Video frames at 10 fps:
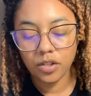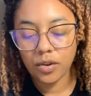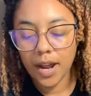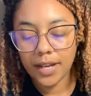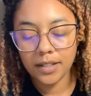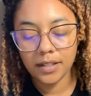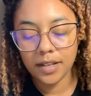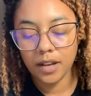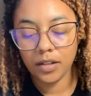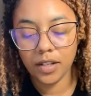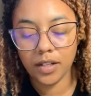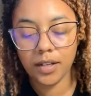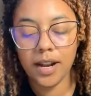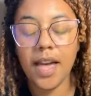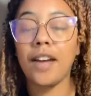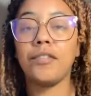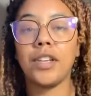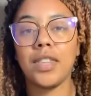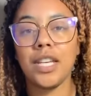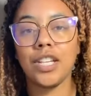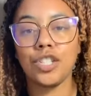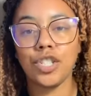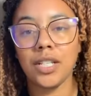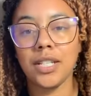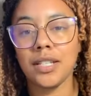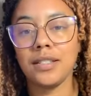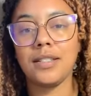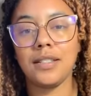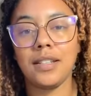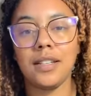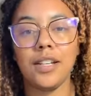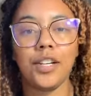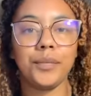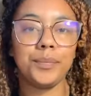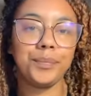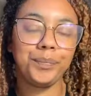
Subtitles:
trying to tell her everything she needs to hear.